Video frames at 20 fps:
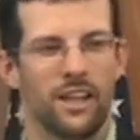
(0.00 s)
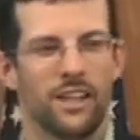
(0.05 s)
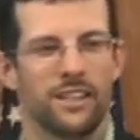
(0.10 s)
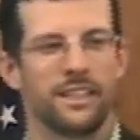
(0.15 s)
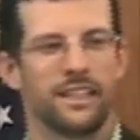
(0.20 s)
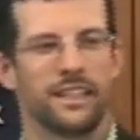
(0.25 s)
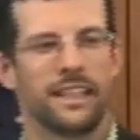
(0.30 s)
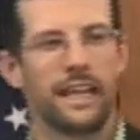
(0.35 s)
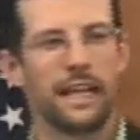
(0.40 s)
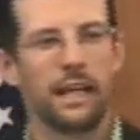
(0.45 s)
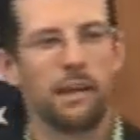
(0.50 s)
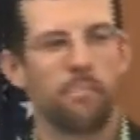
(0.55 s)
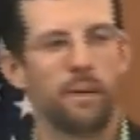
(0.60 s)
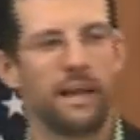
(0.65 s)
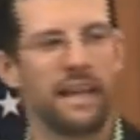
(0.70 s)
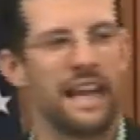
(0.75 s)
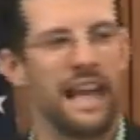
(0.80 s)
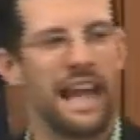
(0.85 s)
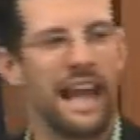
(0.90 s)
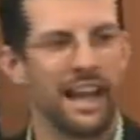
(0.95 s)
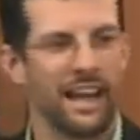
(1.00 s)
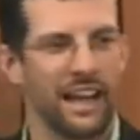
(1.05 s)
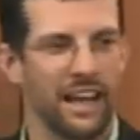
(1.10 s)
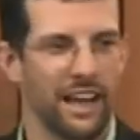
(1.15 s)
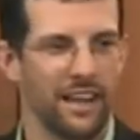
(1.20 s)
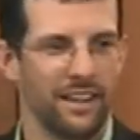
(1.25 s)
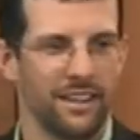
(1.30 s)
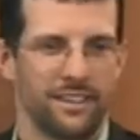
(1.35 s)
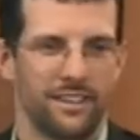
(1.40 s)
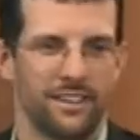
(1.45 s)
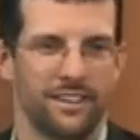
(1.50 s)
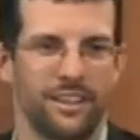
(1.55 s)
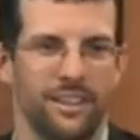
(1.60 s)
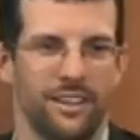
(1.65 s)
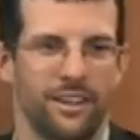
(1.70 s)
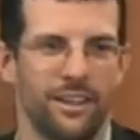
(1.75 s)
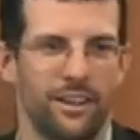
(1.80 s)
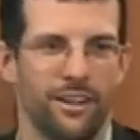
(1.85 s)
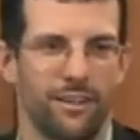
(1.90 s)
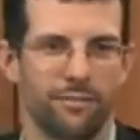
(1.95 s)
To get a banana
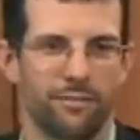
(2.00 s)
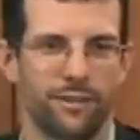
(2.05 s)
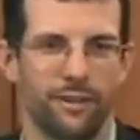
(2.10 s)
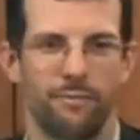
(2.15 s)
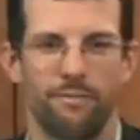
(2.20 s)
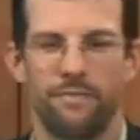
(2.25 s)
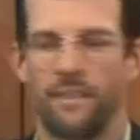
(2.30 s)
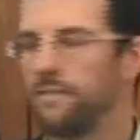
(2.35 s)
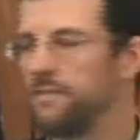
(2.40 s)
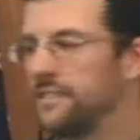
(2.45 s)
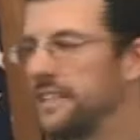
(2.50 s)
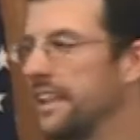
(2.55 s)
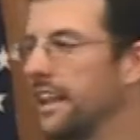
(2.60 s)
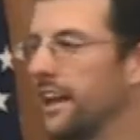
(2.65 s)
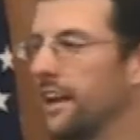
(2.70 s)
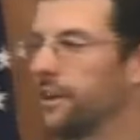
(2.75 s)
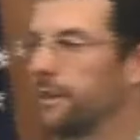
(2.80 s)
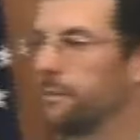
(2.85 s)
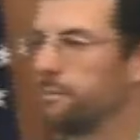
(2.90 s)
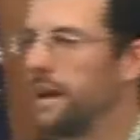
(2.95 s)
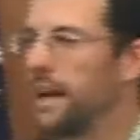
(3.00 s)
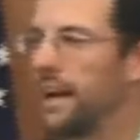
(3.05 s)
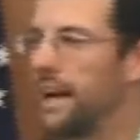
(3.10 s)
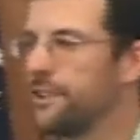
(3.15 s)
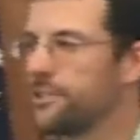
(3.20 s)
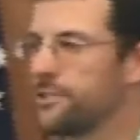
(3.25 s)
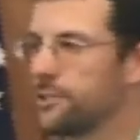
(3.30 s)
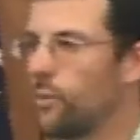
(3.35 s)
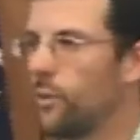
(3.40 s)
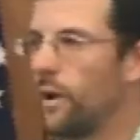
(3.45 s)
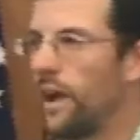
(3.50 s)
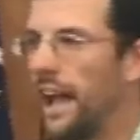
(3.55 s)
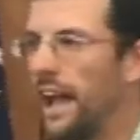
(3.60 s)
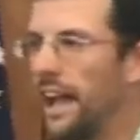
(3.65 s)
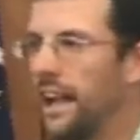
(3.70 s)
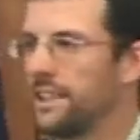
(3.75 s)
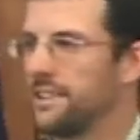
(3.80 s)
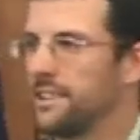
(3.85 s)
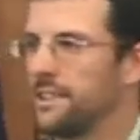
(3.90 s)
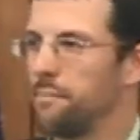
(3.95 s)
from 1,500 miles
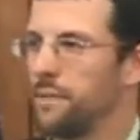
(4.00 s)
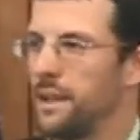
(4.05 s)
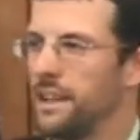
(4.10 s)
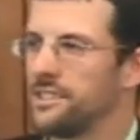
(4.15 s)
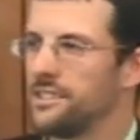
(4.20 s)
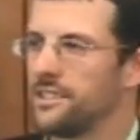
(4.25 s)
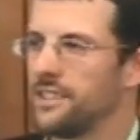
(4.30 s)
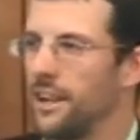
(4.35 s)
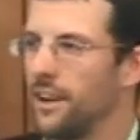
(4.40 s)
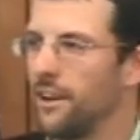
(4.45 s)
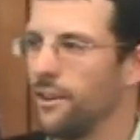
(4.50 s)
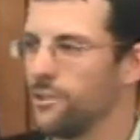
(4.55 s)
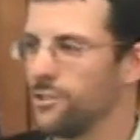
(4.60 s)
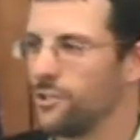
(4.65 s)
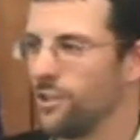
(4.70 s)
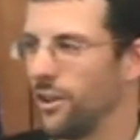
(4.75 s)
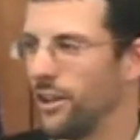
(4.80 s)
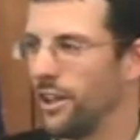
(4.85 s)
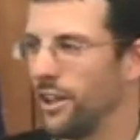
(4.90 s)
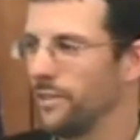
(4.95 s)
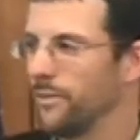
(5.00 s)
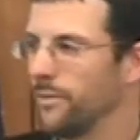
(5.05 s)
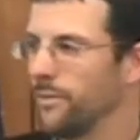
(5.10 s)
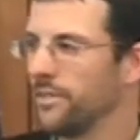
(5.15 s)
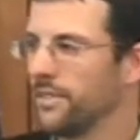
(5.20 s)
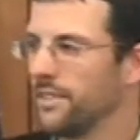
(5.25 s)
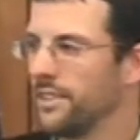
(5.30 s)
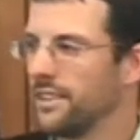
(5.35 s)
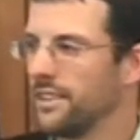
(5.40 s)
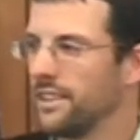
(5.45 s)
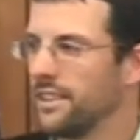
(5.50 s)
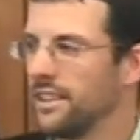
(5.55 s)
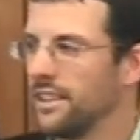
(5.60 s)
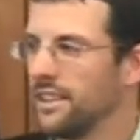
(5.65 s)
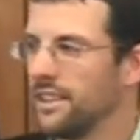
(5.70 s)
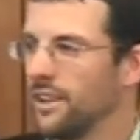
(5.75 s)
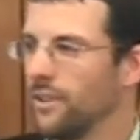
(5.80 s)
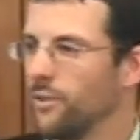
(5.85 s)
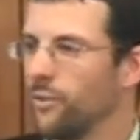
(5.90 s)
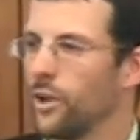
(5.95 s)
away to Benson, Arizona,
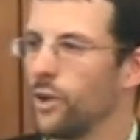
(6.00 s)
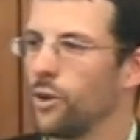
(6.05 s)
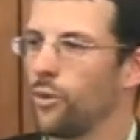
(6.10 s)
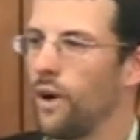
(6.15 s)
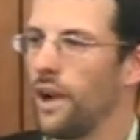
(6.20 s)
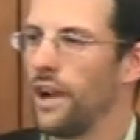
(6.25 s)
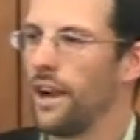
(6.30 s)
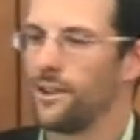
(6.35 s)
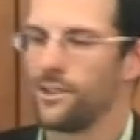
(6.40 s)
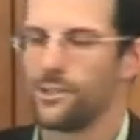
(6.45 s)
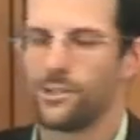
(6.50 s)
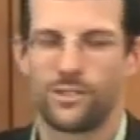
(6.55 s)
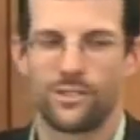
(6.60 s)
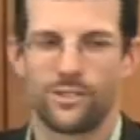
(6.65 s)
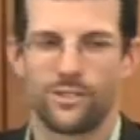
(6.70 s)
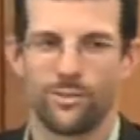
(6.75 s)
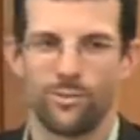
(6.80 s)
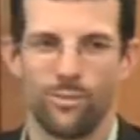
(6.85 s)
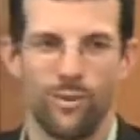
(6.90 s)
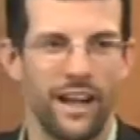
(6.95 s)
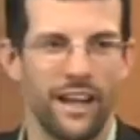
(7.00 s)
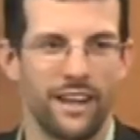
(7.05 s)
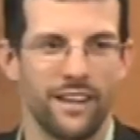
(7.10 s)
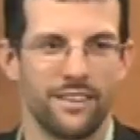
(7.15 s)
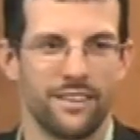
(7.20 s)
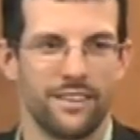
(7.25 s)
requires what?